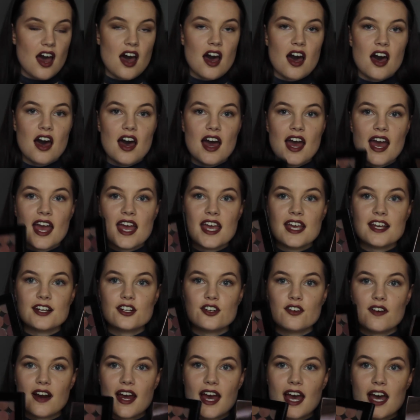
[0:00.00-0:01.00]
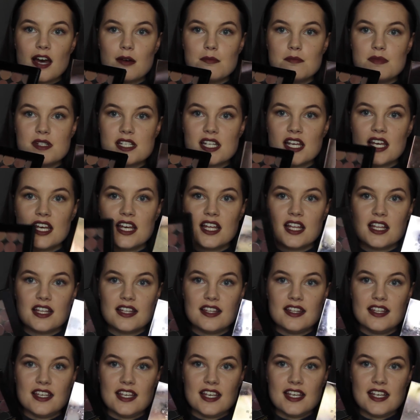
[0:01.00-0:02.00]
I grabbed
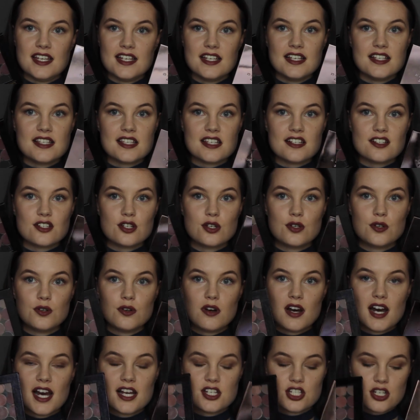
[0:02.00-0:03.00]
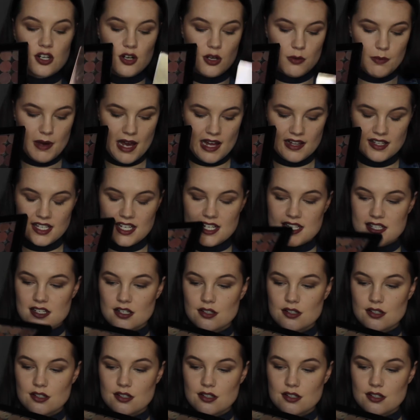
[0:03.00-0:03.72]
these 2 eyeshadow palettes.